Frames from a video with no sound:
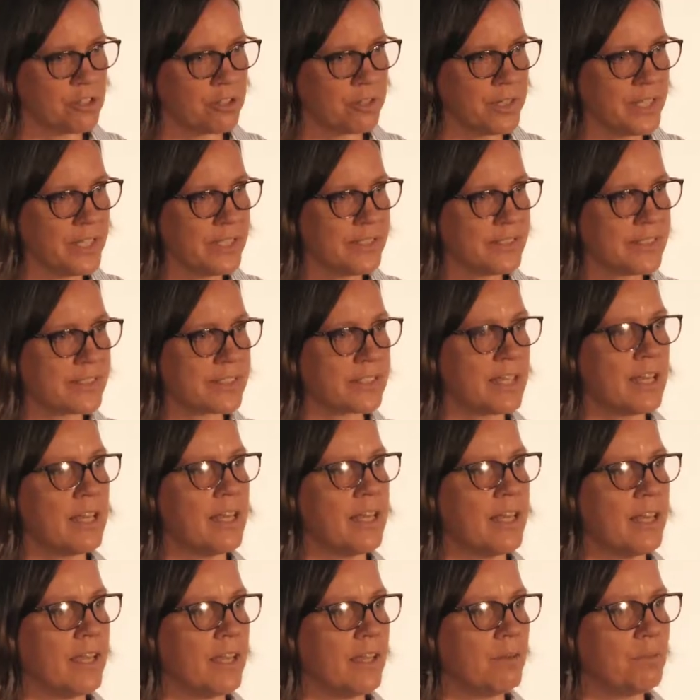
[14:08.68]
trees,
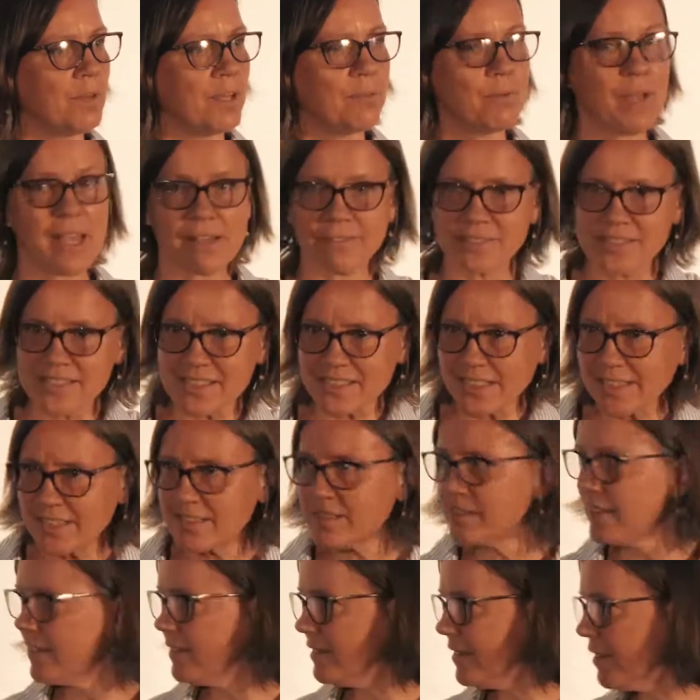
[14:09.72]
where we have
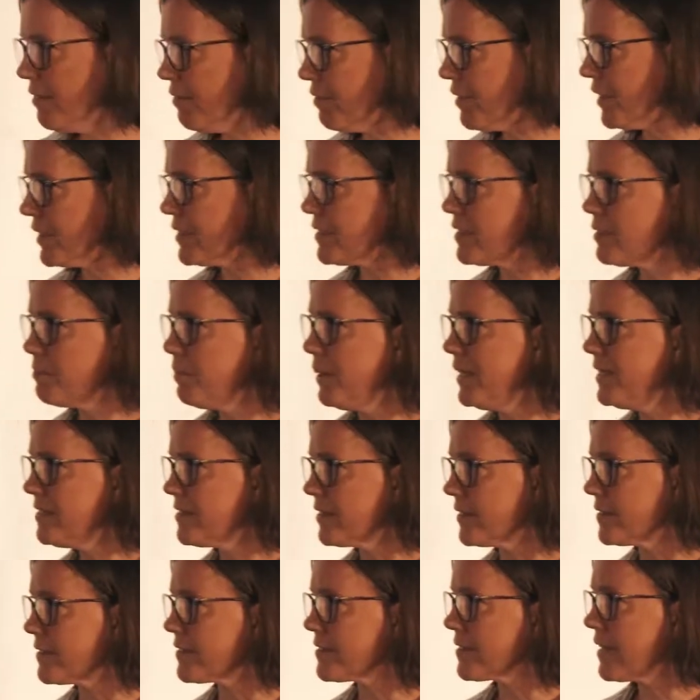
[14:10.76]
60 different
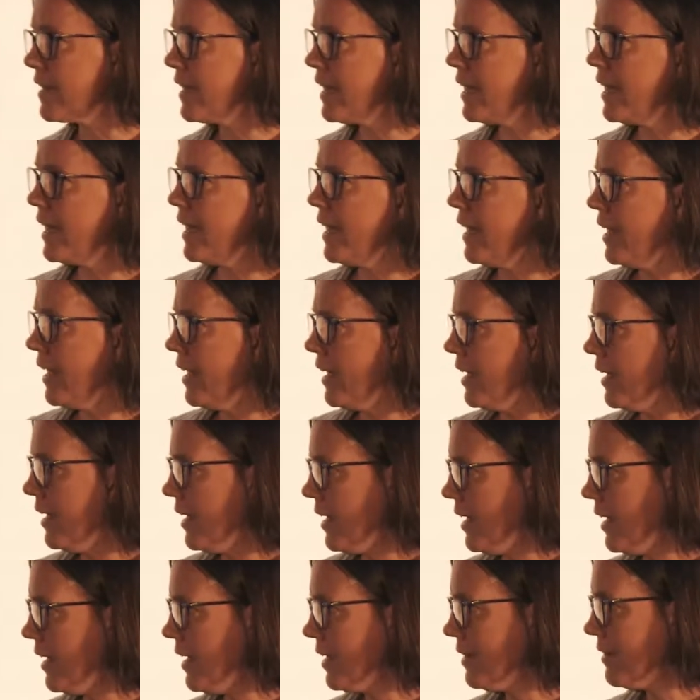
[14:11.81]
species.
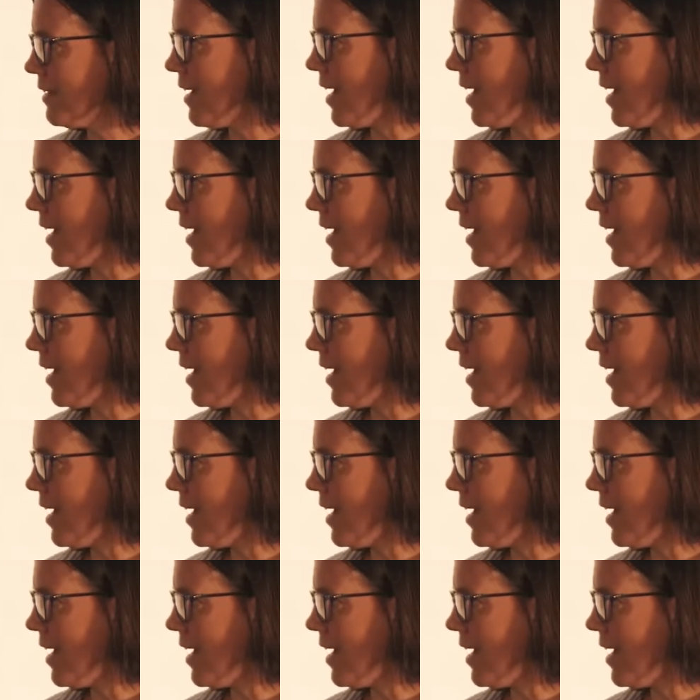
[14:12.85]
And